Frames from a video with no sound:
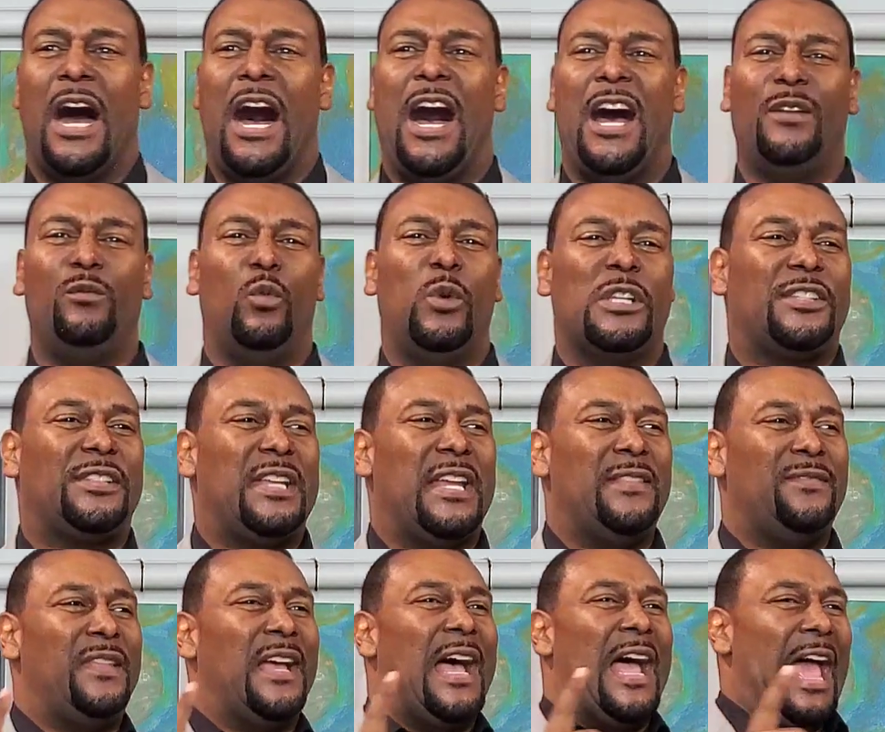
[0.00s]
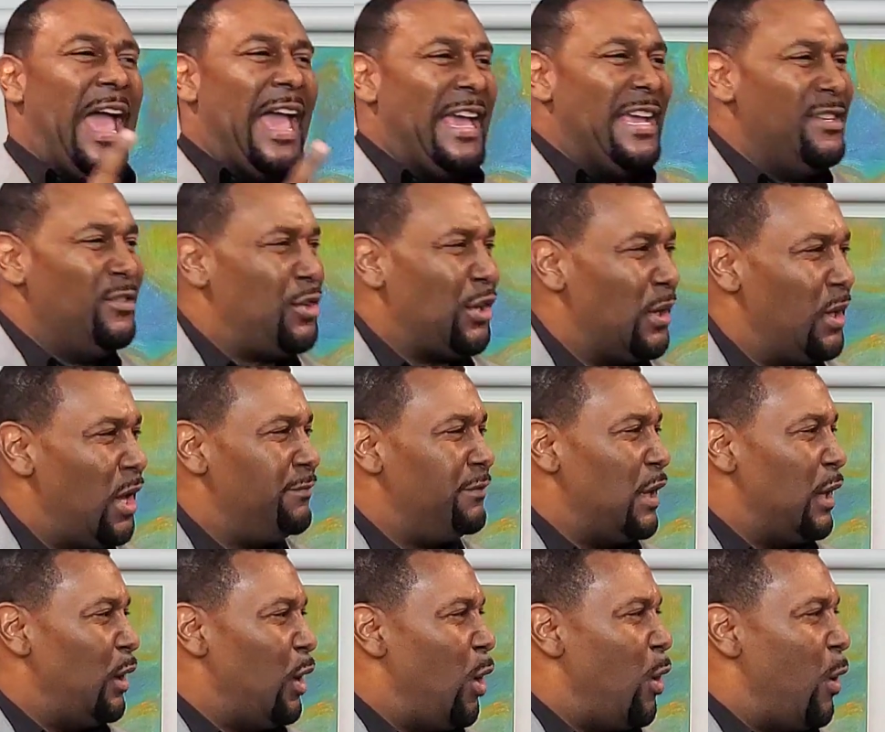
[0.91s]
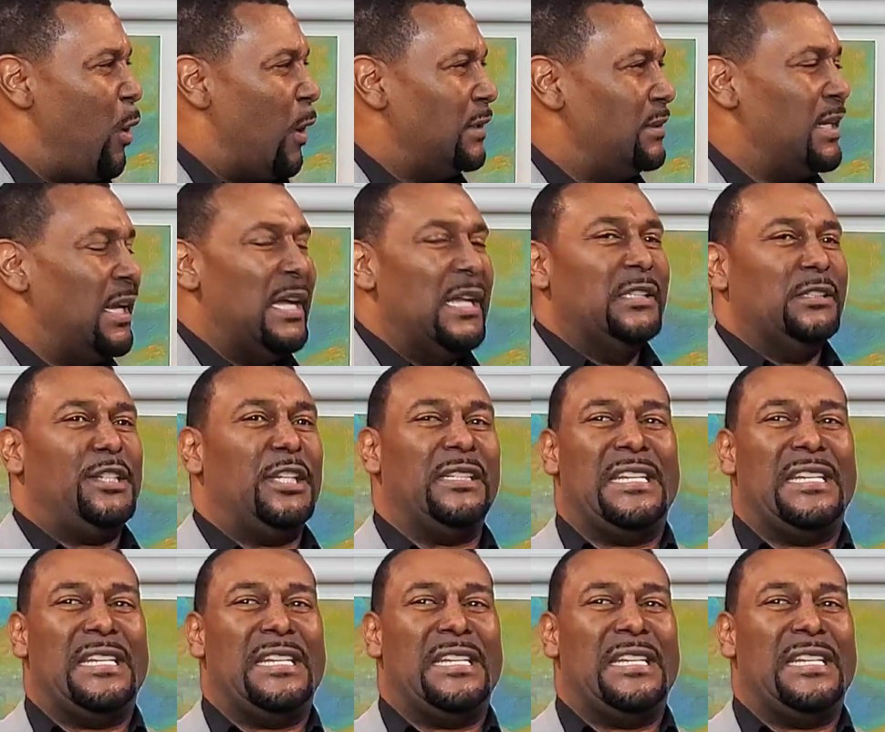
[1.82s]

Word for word: God would send the angel of the Lord